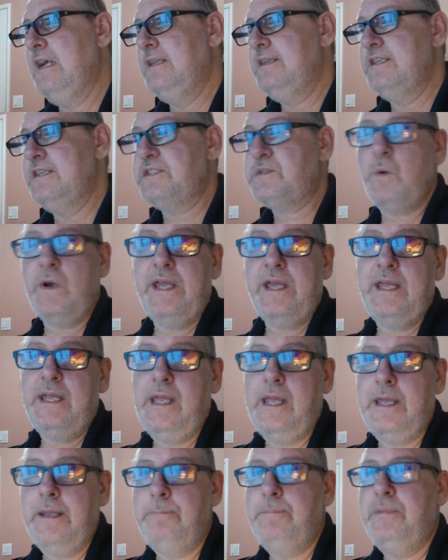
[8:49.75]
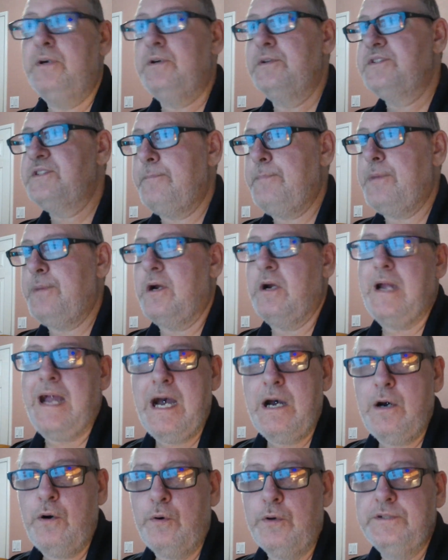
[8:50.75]
This way it builds up our
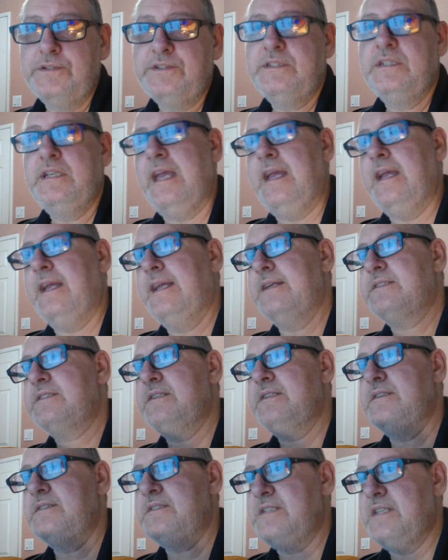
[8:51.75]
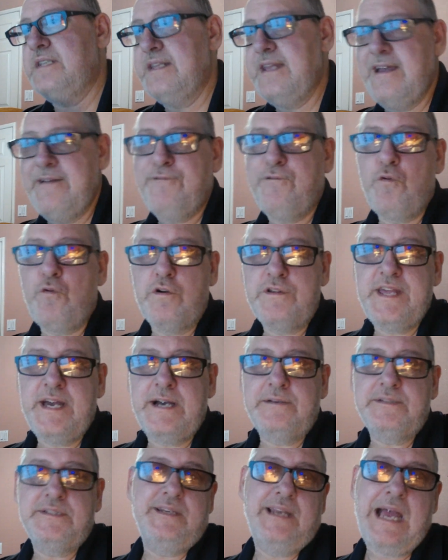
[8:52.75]
hours and gets us to that
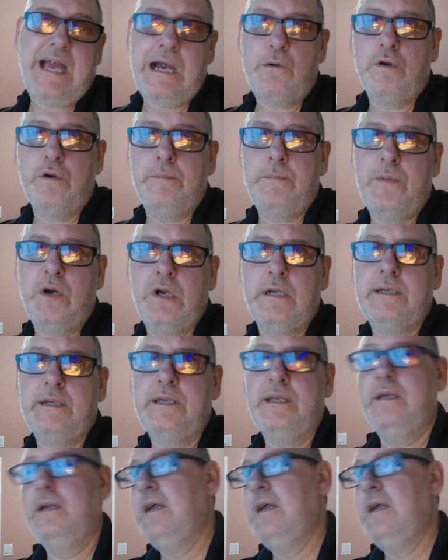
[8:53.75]
4,000 hour mark.